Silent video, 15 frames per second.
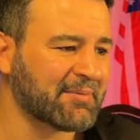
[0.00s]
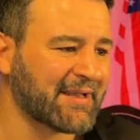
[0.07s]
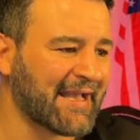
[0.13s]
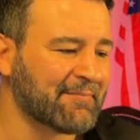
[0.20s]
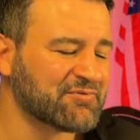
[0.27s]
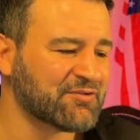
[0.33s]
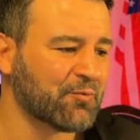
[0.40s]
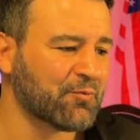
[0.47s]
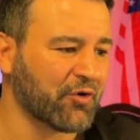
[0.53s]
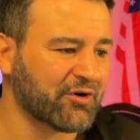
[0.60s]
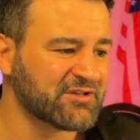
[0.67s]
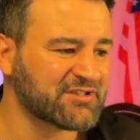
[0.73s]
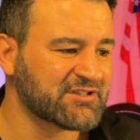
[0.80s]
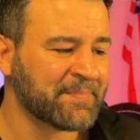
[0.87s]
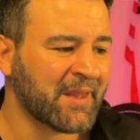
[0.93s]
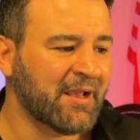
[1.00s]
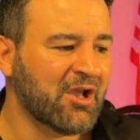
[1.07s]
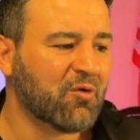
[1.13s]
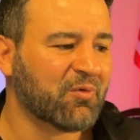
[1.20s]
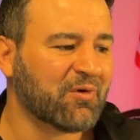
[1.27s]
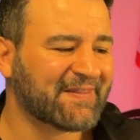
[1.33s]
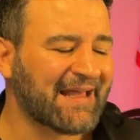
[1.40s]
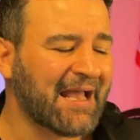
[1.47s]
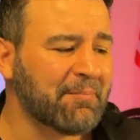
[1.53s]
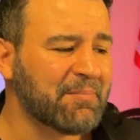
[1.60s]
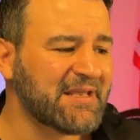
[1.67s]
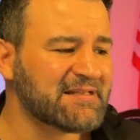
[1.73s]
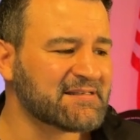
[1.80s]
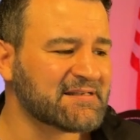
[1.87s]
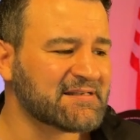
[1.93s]
caption words. What that
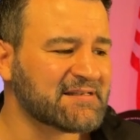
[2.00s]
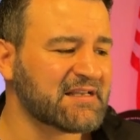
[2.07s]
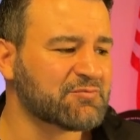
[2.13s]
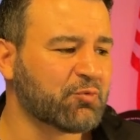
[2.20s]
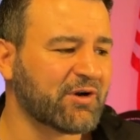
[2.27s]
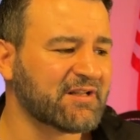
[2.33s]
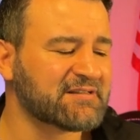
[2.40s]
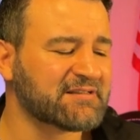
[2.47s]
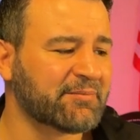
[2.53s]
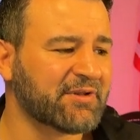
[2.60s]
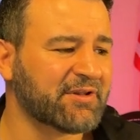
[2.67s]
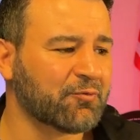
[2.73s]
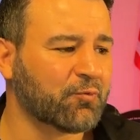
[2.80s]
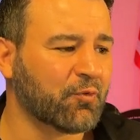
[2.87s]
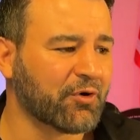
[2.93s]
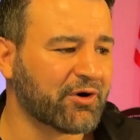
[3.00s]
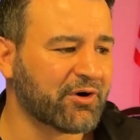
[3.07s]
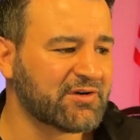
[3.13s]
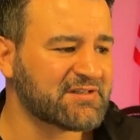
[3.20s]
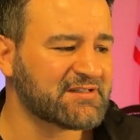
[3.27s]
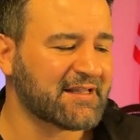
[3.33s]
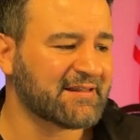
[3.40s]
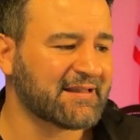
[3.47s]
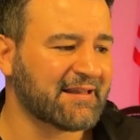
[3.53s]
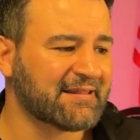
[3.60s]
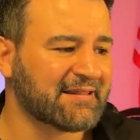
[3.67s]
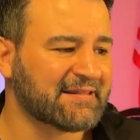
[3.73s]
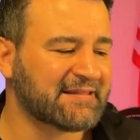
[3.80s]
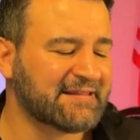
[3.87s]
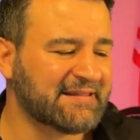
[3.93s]
means is what are some of the words that